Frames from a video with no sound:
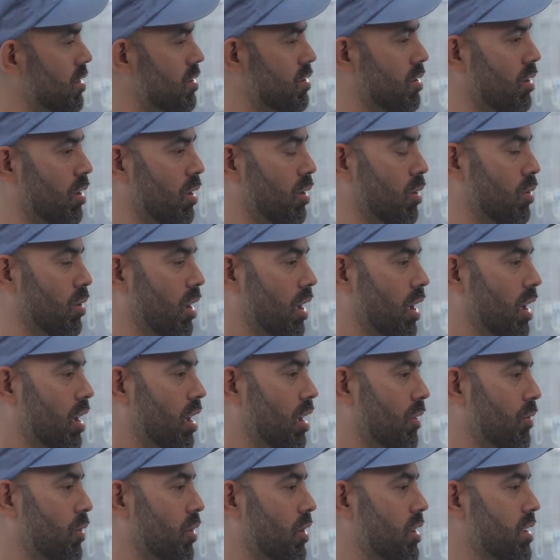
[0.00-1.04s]
So
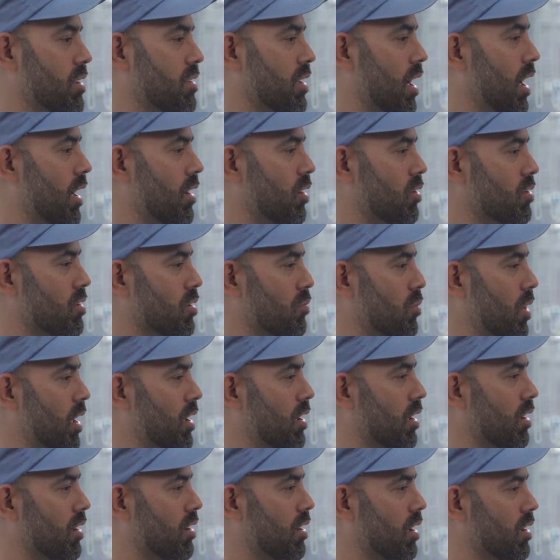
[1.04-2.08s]
if your designers are
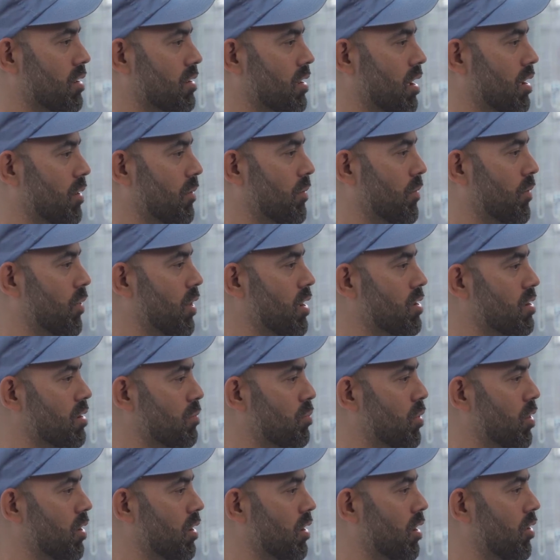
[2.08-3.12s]
making things that infringe
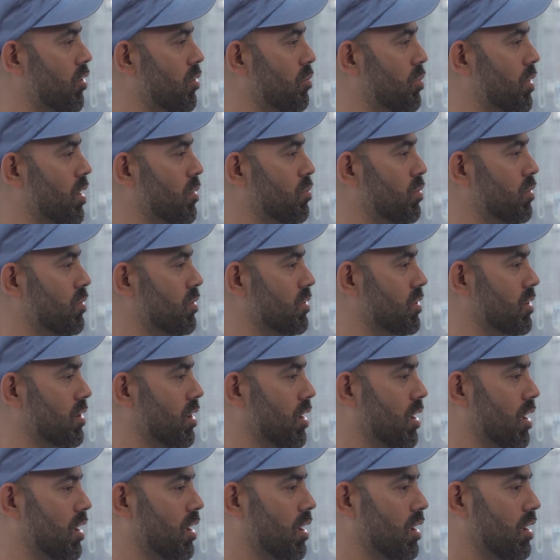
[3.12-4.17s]
upon other people's
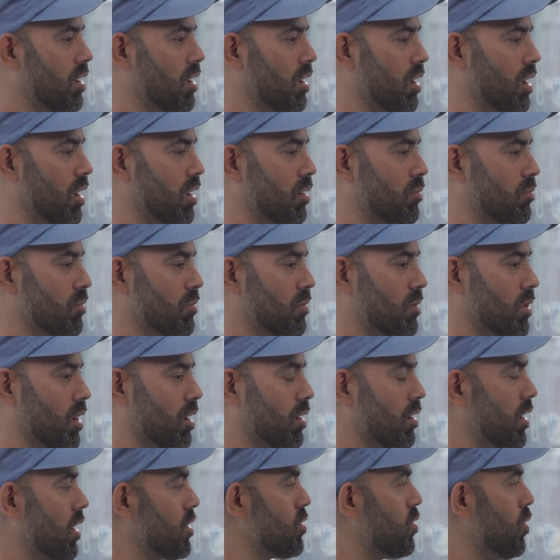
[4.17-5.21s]
um,
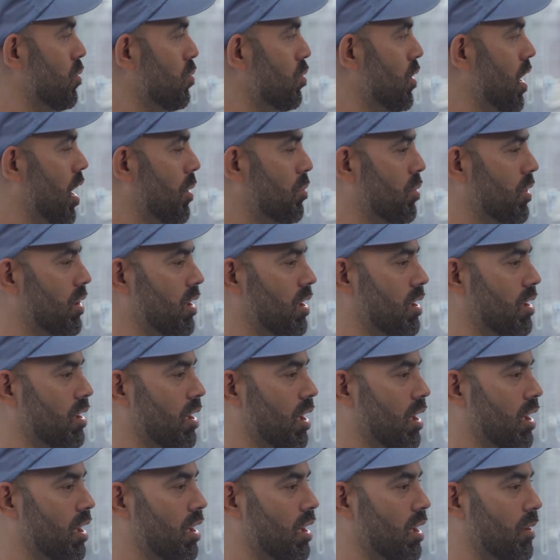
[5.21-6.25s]
intellectual property,
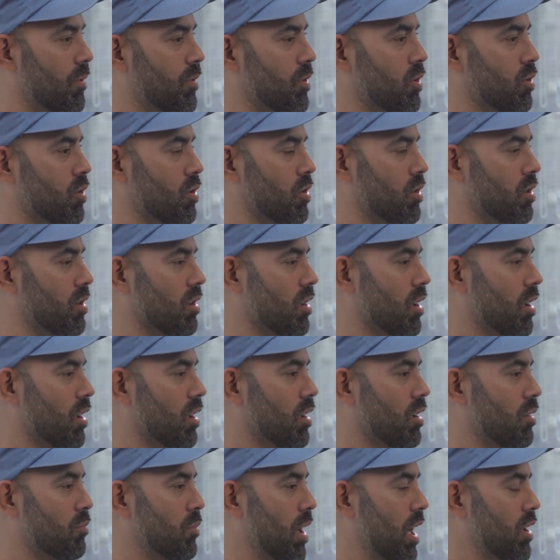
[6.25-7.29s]
if your
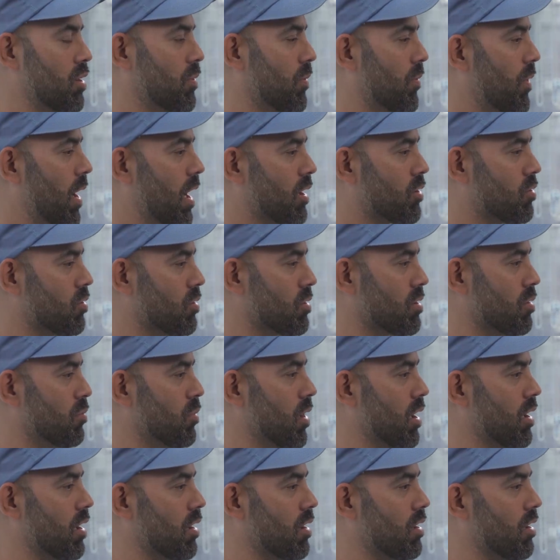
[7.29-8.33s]
manufacturers are
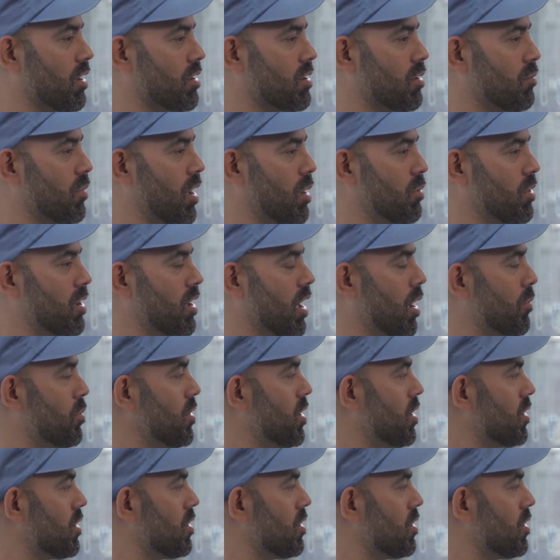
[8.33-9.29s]
making things that maybe not be in